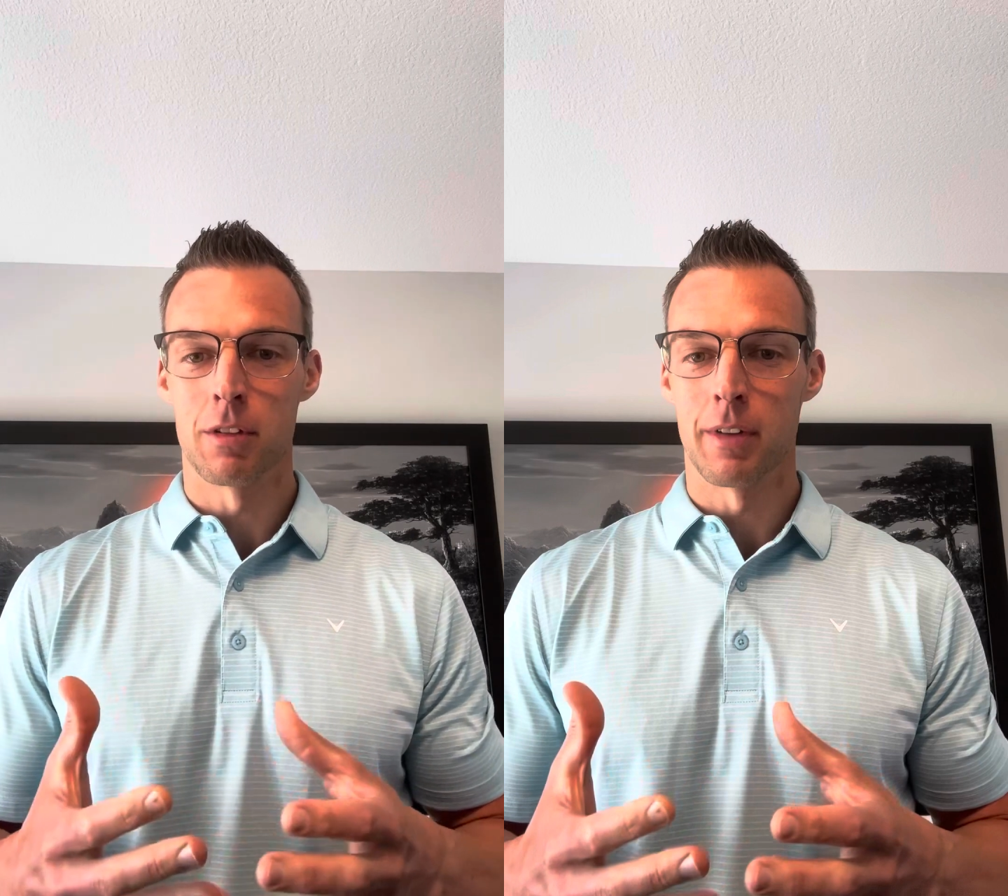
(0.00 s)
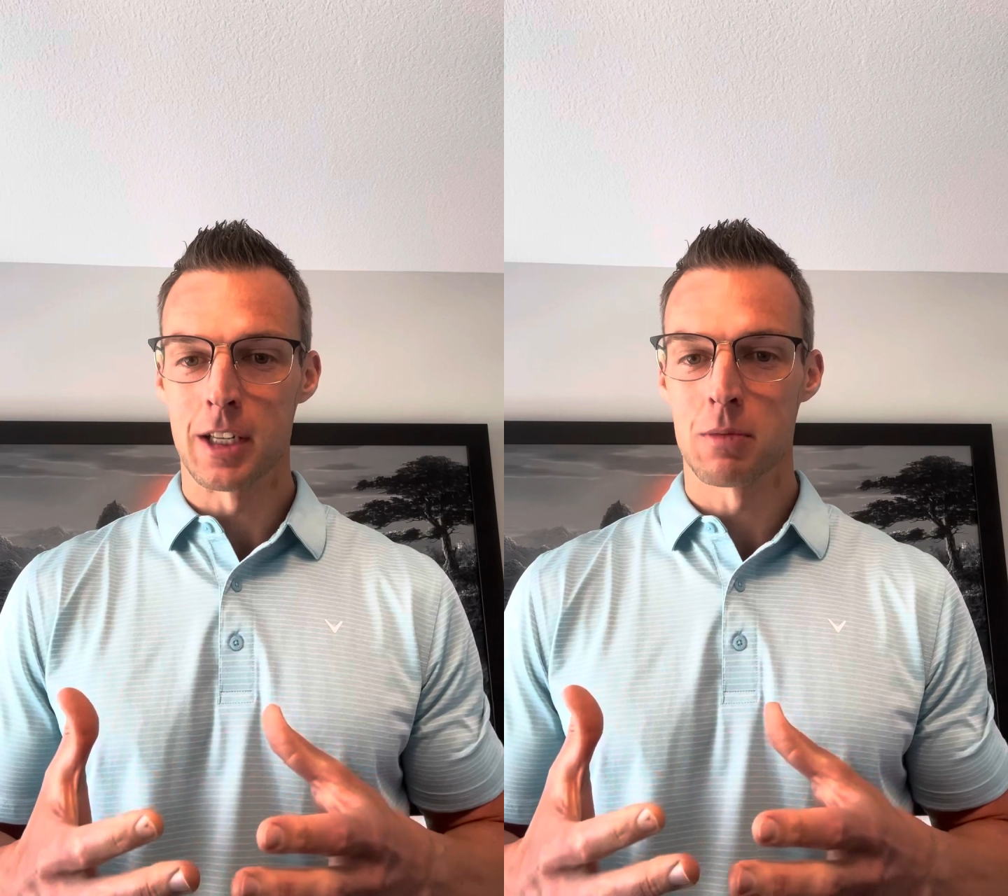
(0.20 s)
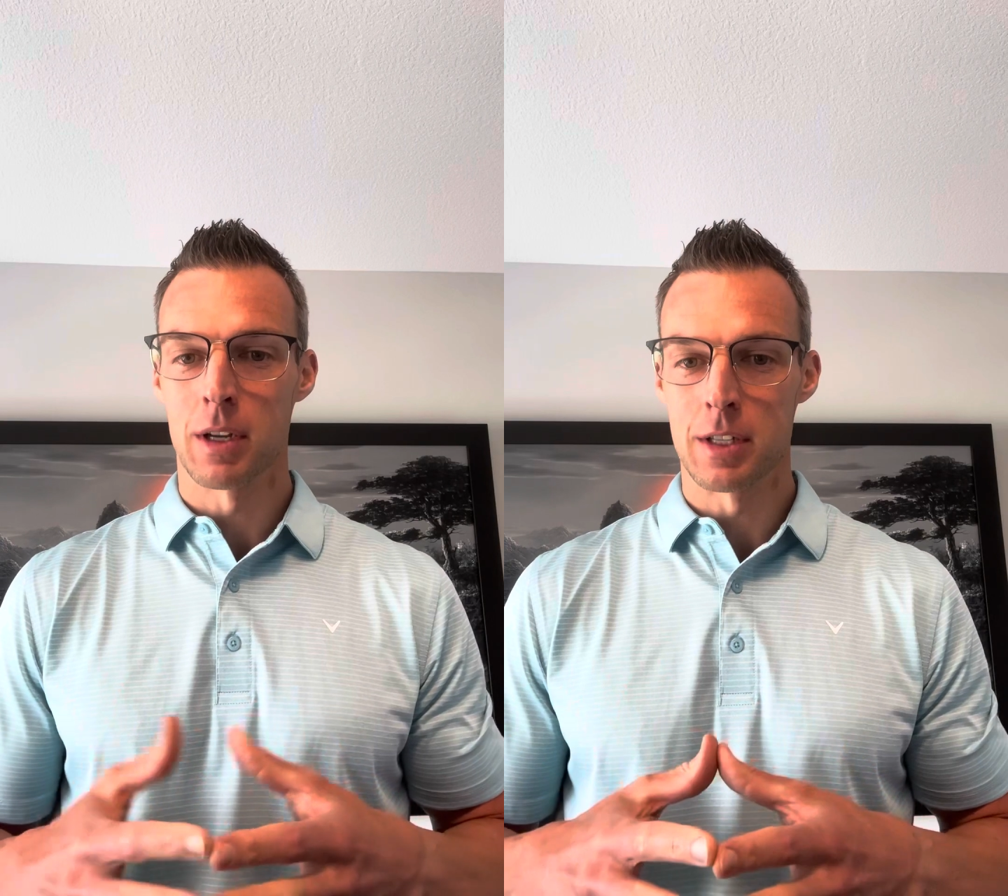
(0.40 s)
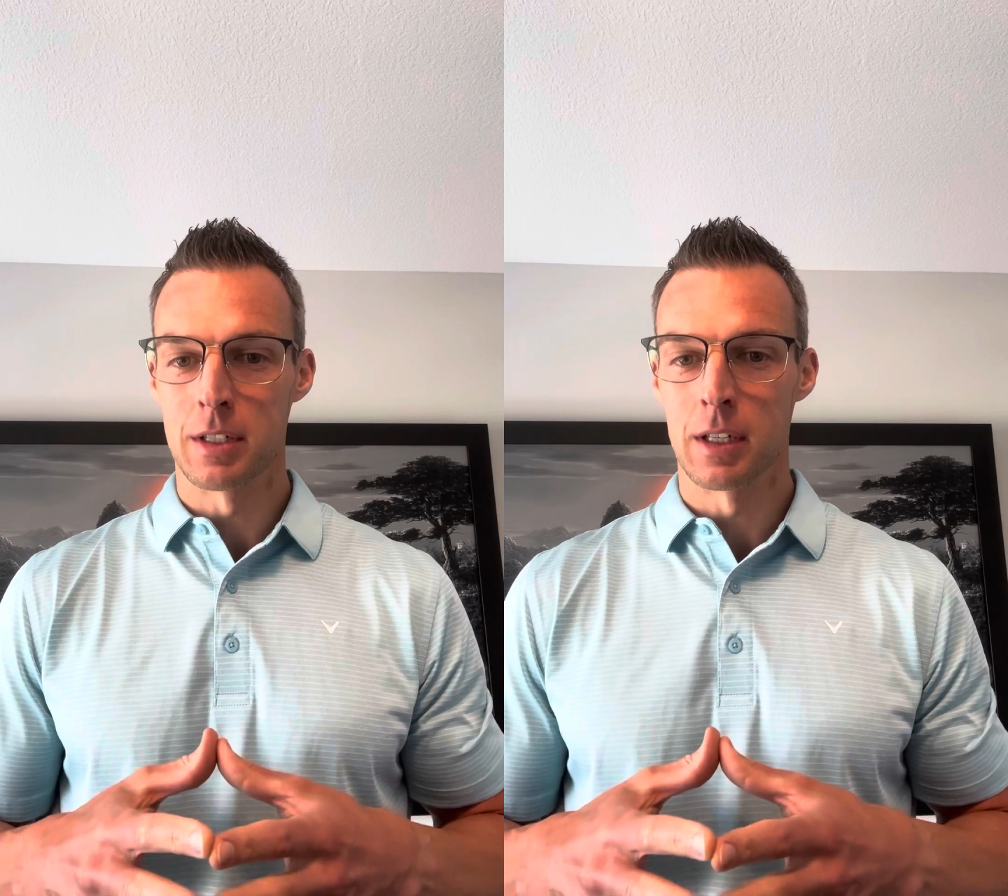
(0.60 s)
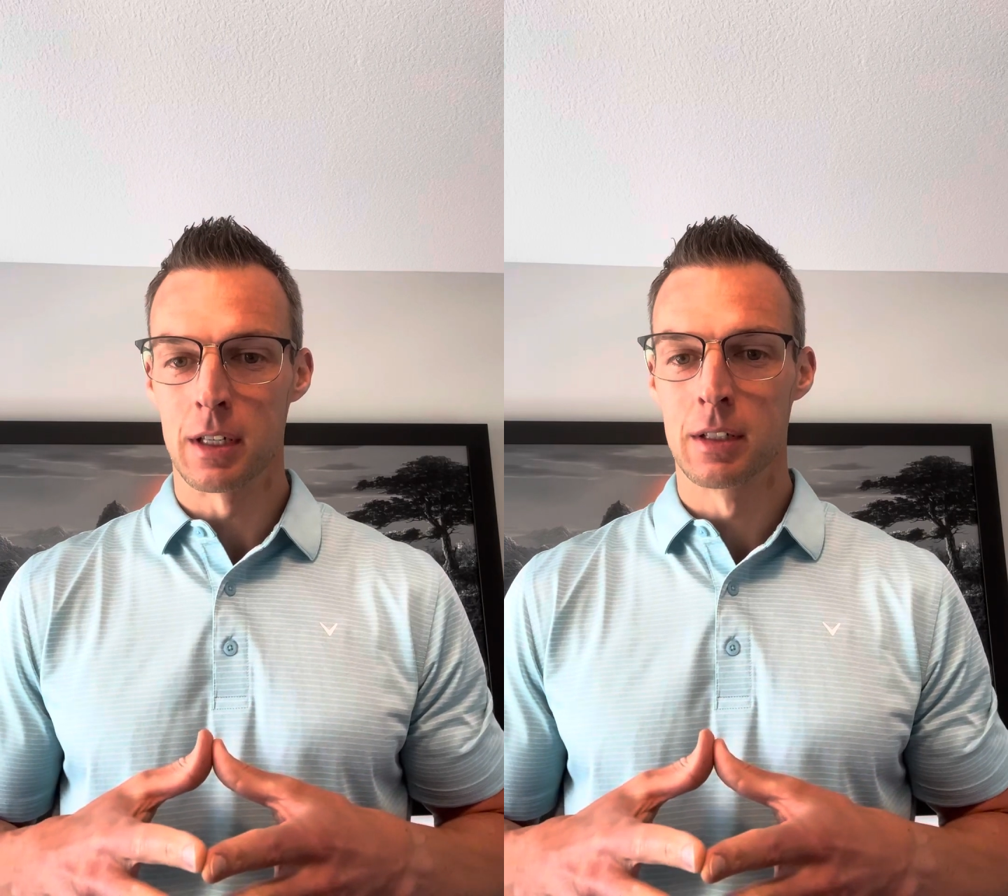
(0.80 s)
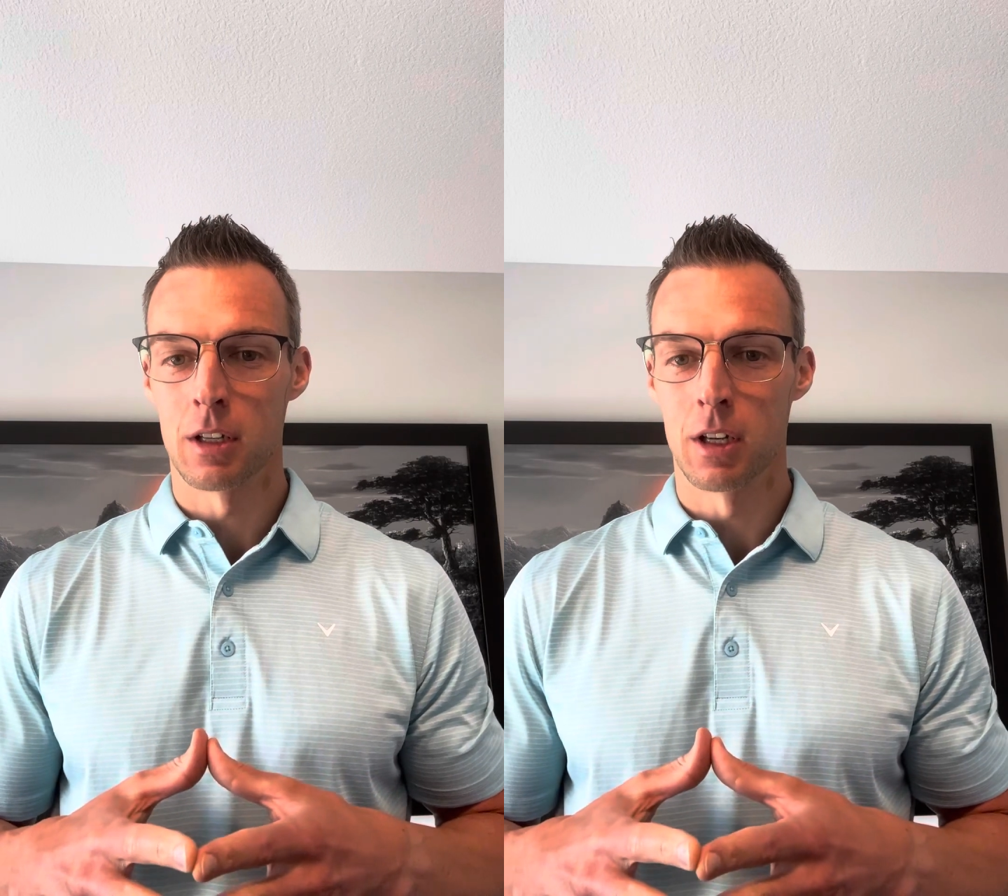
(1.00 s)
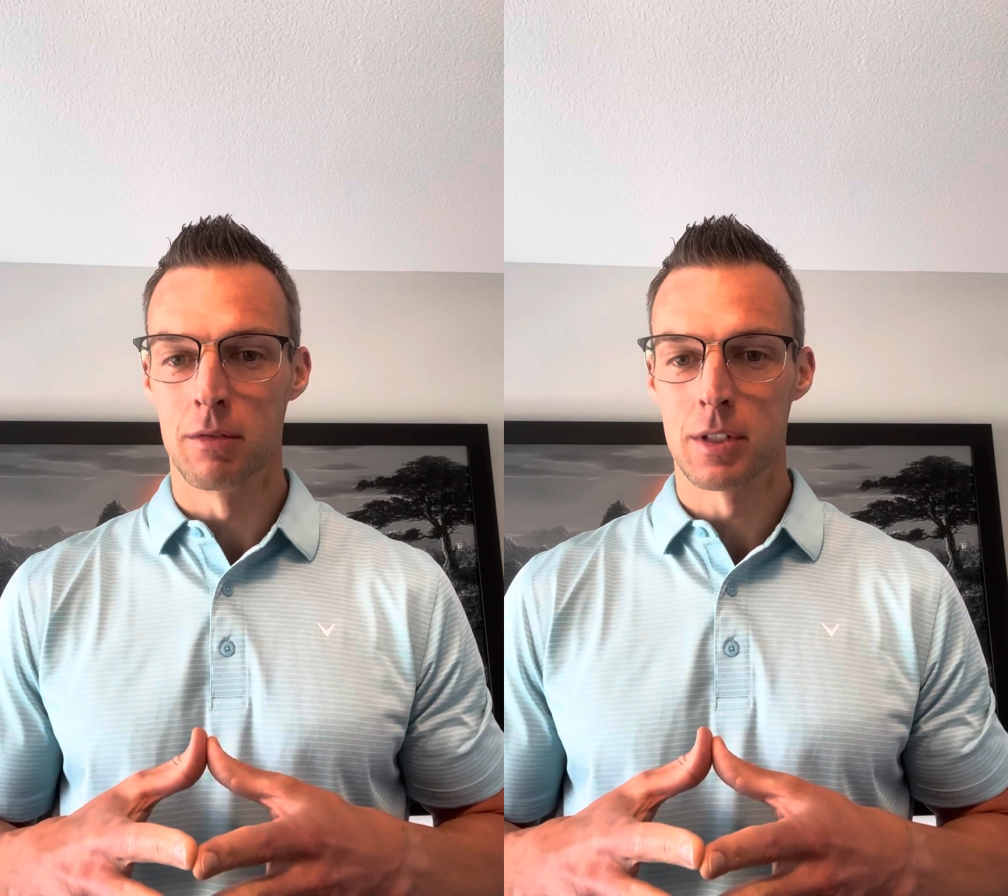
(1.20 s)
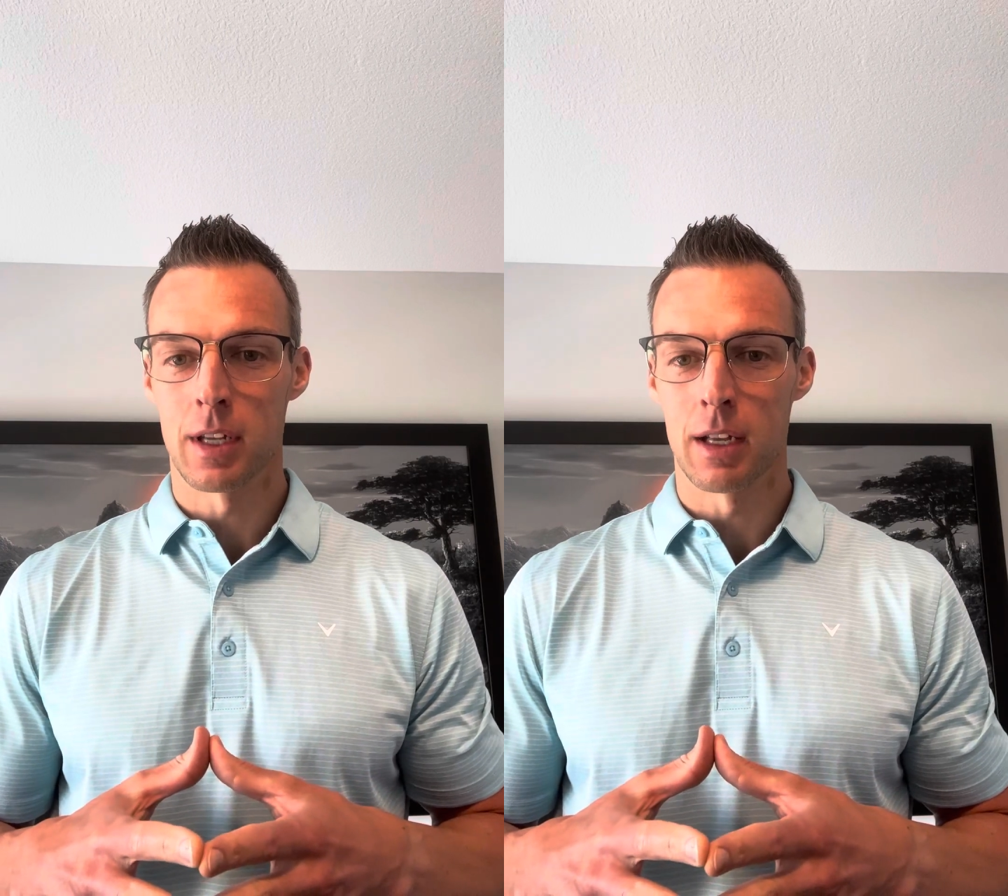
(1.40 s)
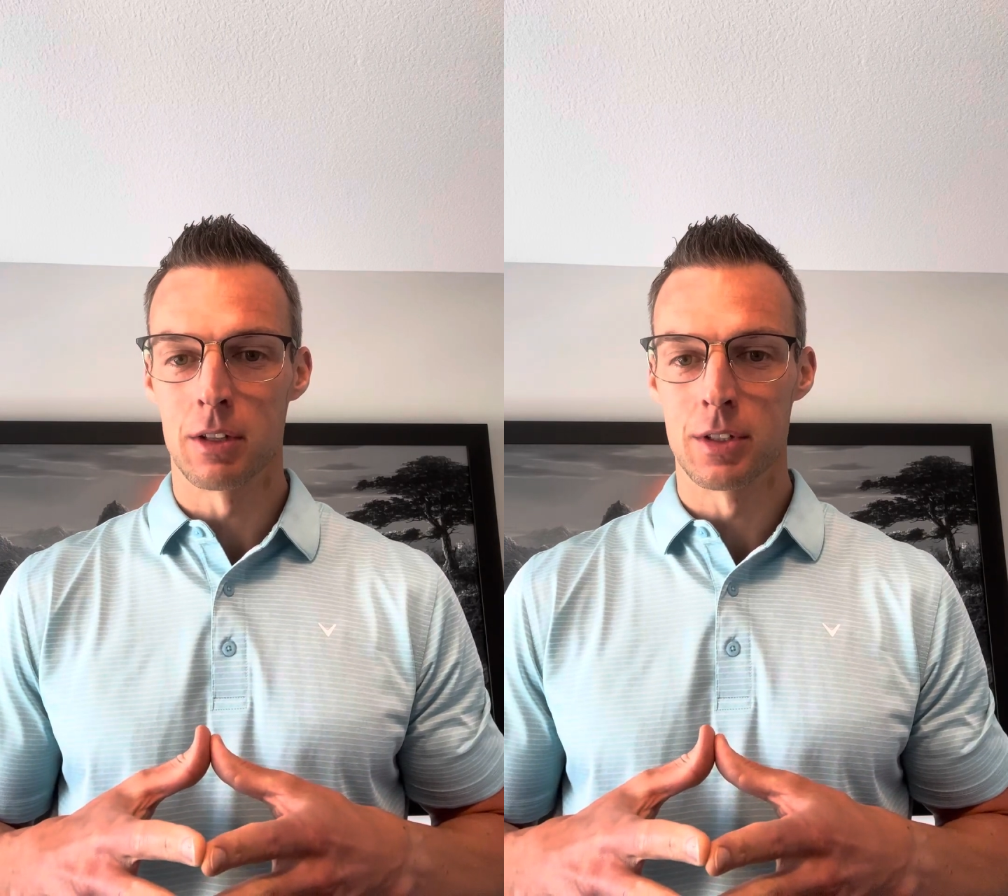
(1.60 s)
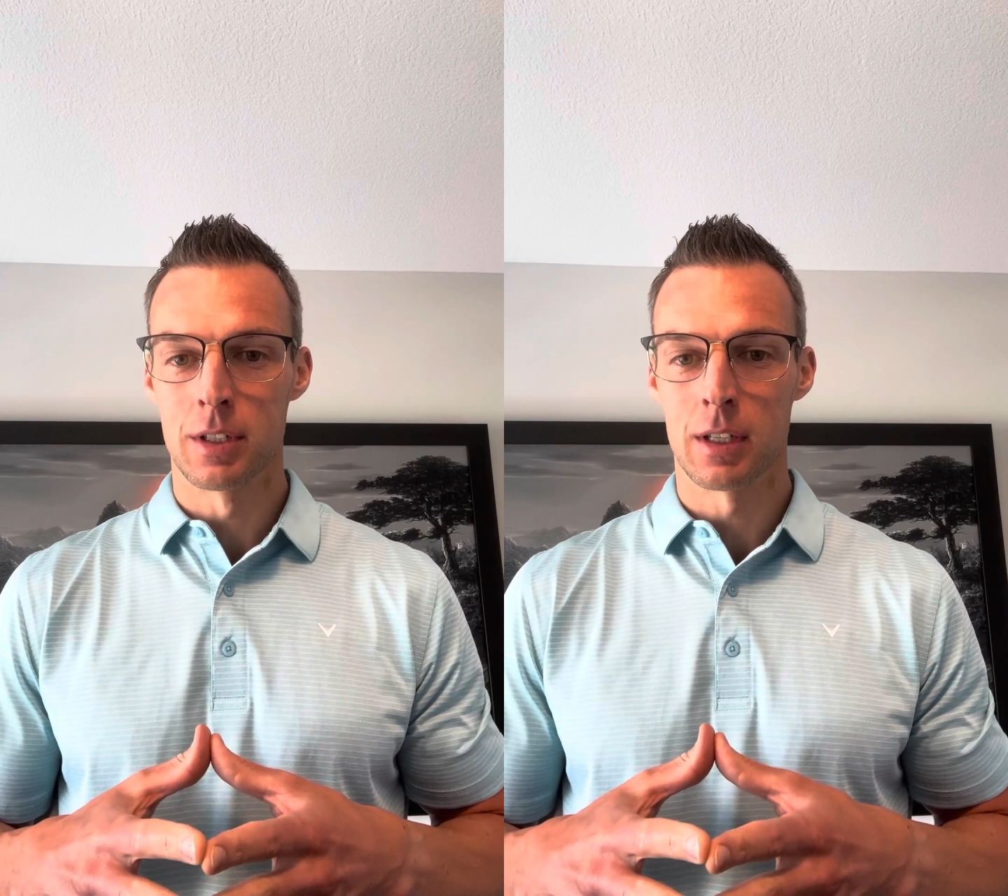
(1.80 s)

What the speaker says: vice president of sales